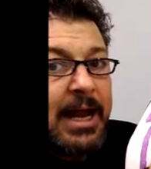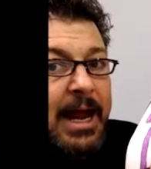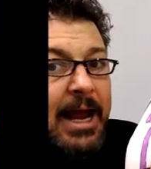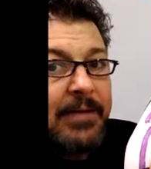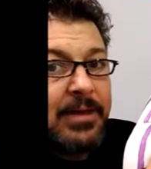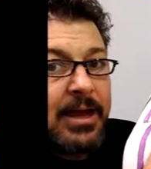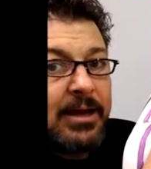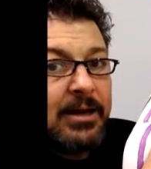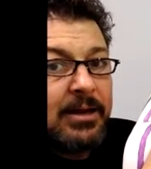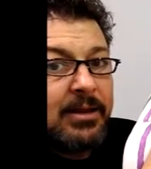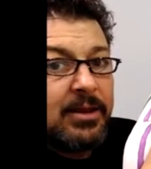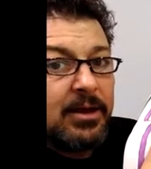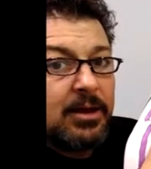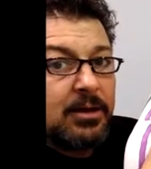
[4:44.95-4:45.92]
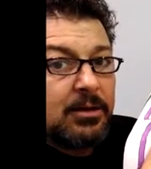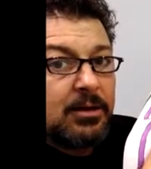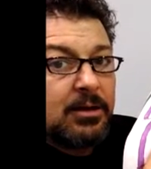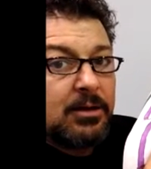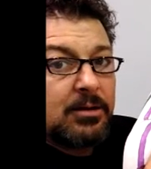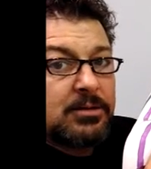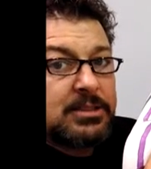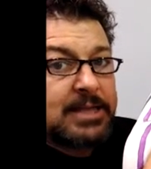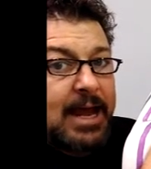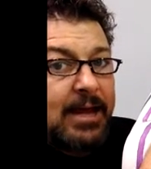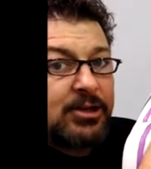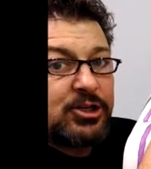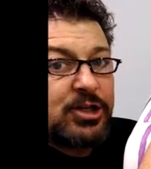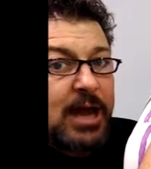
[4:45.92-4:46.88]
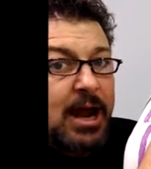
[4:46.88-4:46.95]
And then the
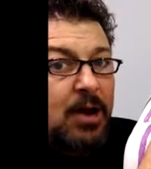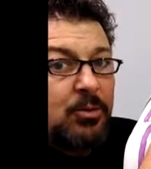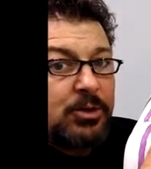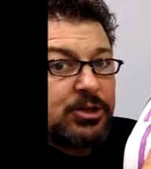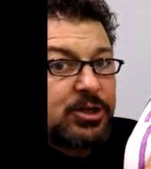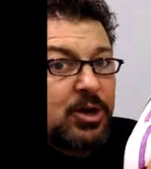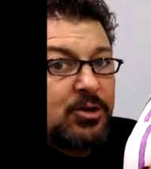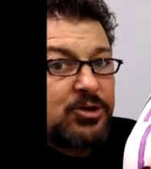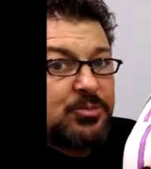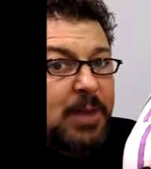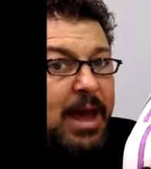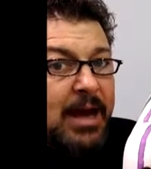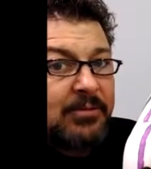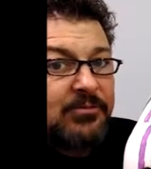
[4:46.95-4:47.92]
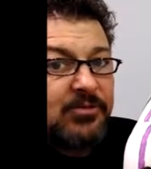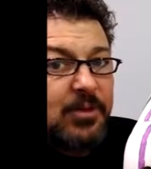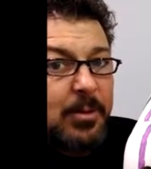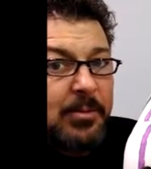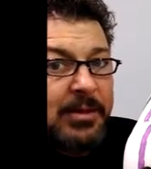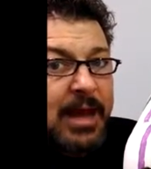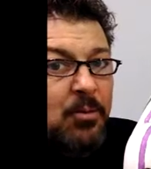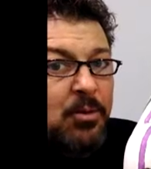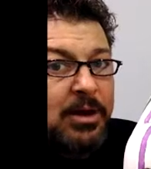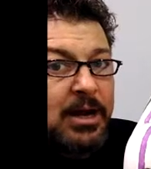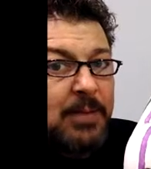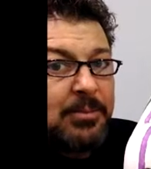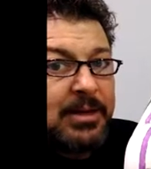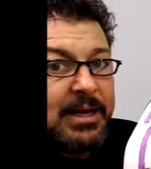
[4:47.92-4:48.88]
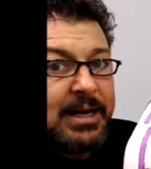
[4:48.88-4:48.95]
Sanjiao, which goes back, remember that one
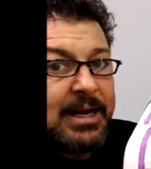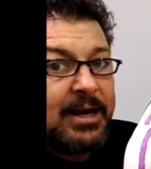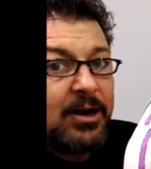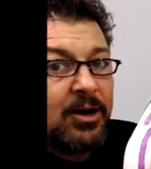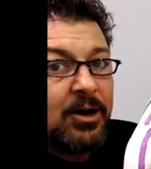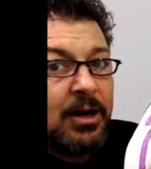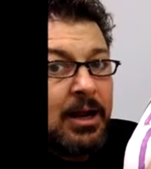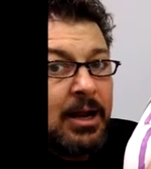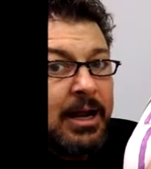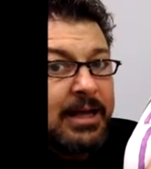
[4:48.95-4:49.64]
up into here,